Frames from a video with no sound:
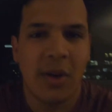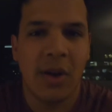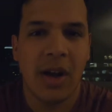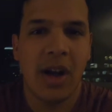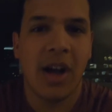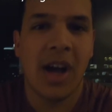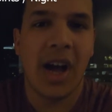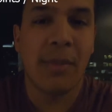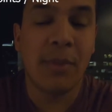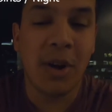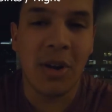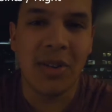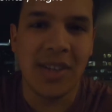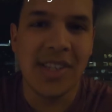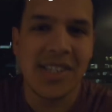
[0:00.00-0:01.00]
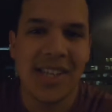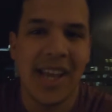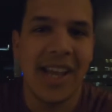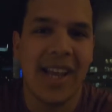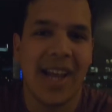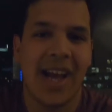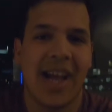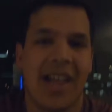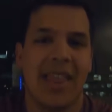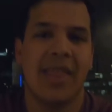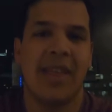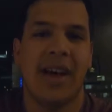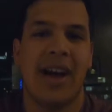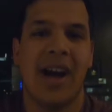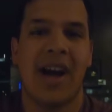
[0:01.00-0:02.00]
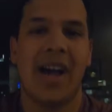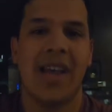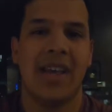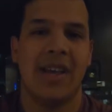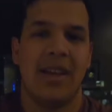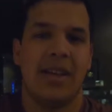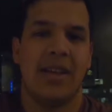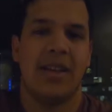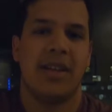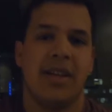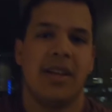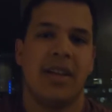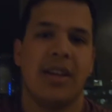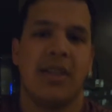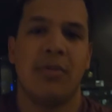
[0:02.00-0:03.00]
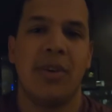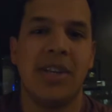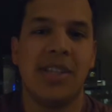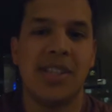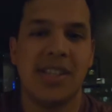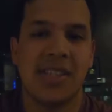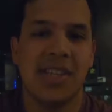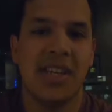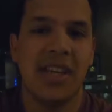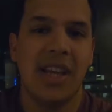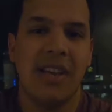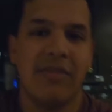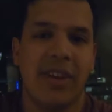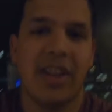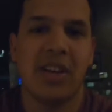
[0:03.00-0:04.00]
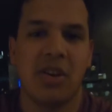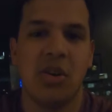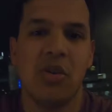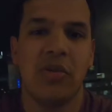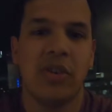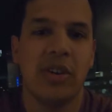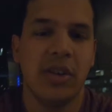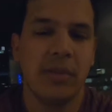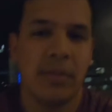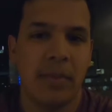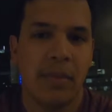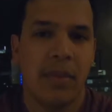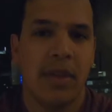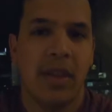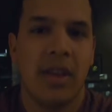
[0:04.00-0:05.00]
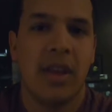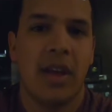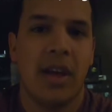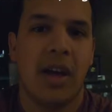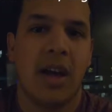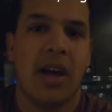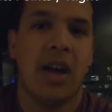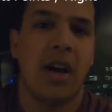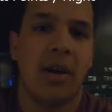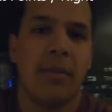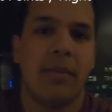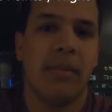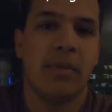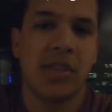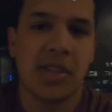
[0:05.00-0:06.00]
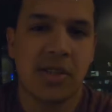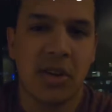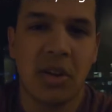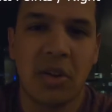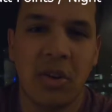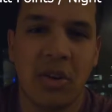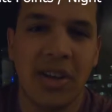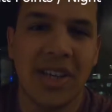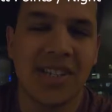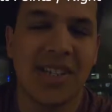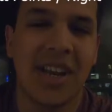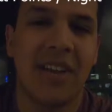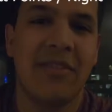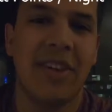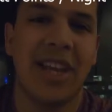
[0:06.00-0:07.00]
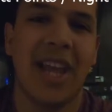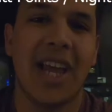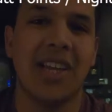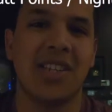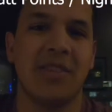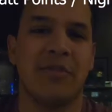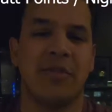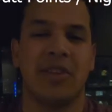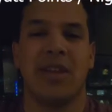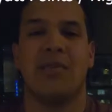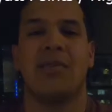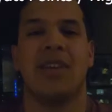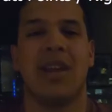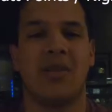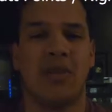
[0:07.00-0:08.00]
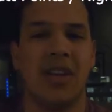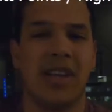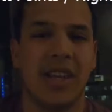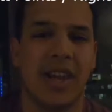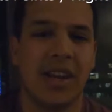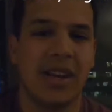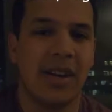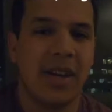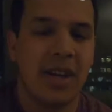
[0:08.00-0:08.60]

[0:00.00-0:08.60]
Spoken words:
I'm currently staying at the Hyatt Regency in Vancouver, just on a little extended vacation for Labor Day weekend.